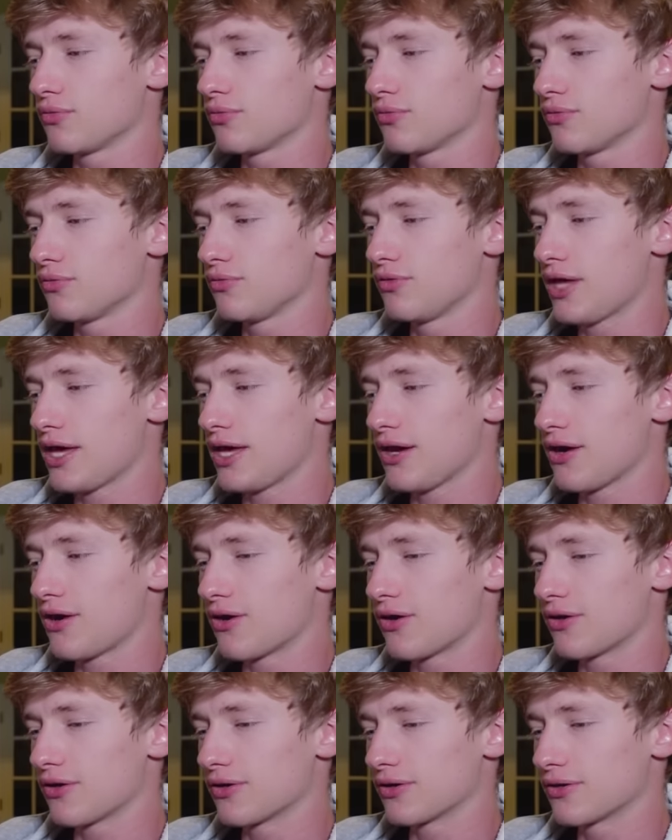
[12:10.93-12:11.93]
they
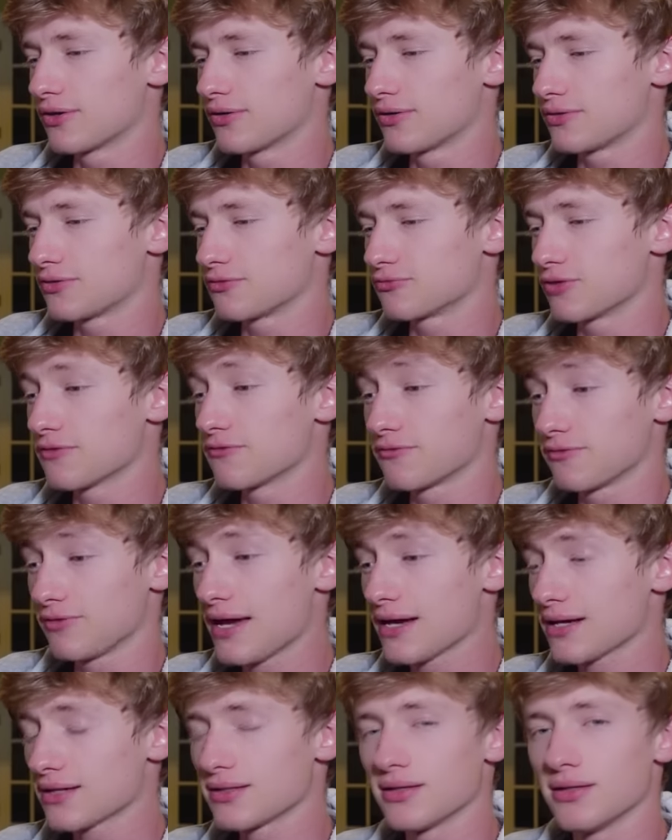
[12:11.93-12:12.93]
are
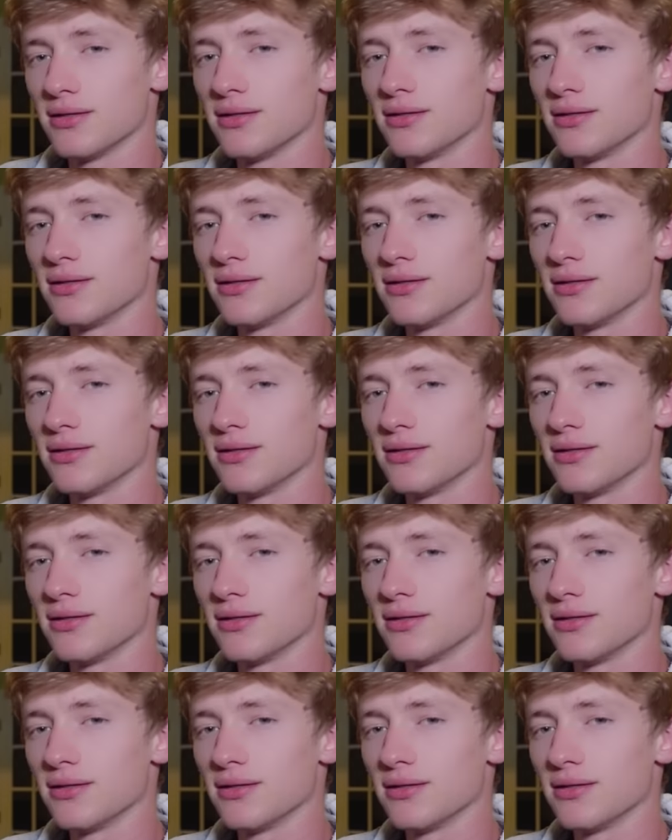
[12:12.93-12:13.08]
reflected